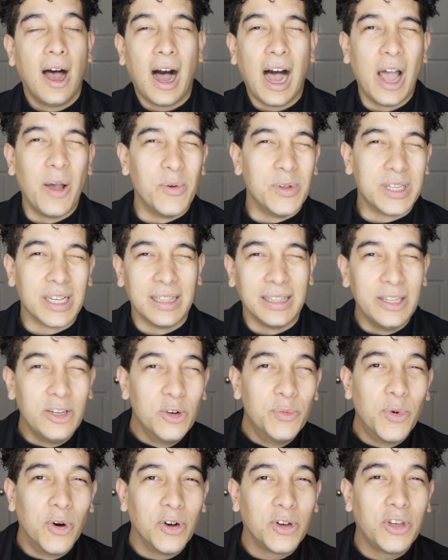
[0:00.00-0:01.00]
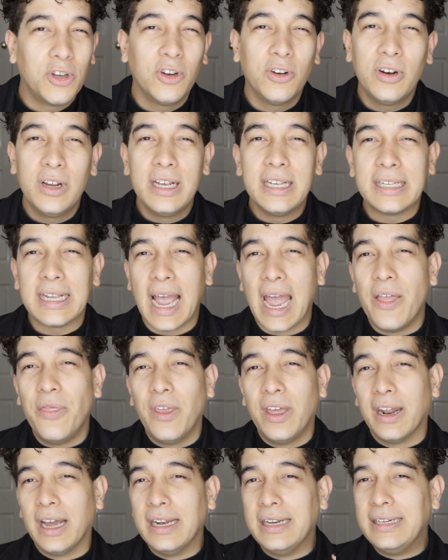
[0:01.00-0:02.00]
I was a little more curious, and
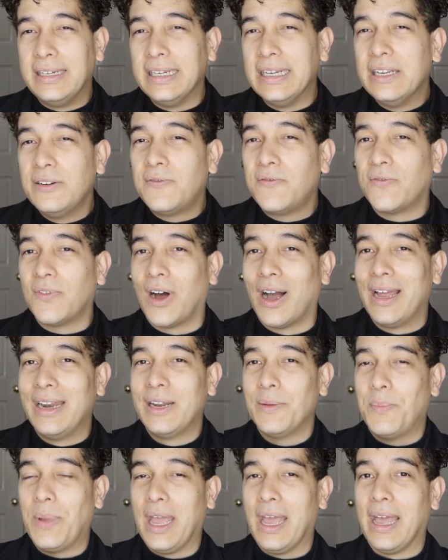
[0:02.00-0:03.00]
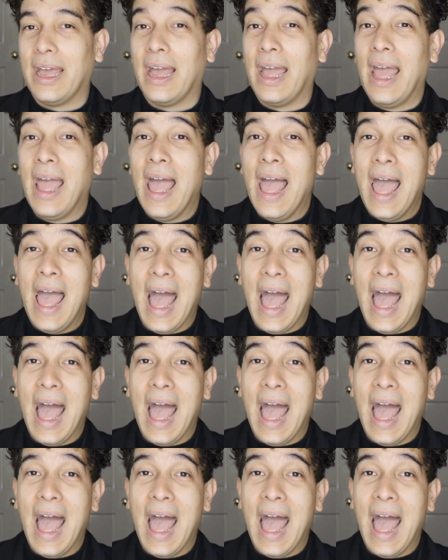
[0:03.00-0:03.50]
then I did find a pair